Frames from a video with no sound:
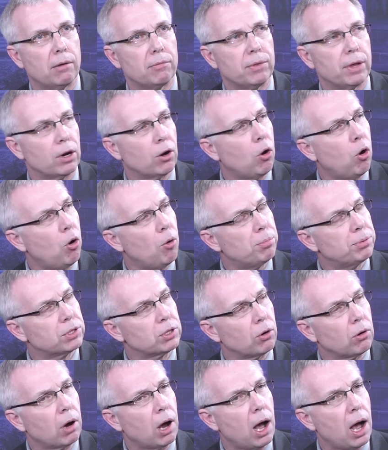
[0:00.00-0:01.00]
Their hopes
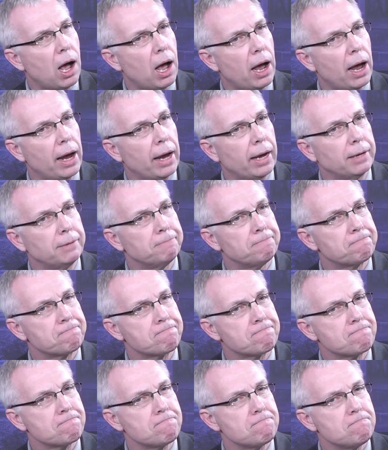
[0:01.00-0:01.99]
are high.
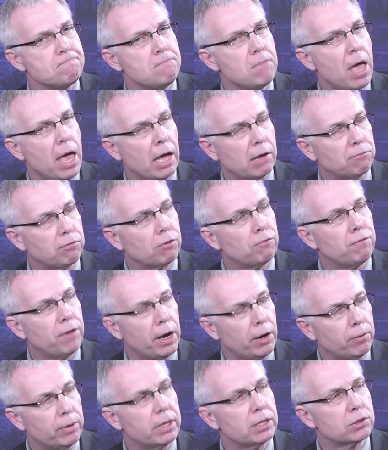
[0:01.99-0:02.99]
And for
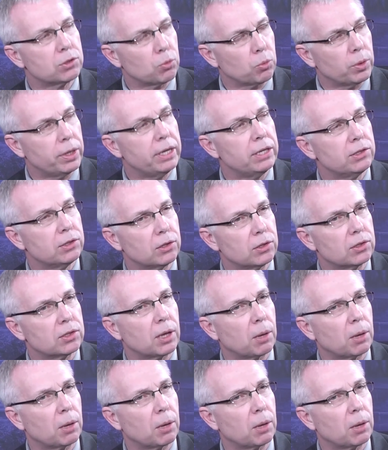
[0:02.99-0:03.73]
various reasons,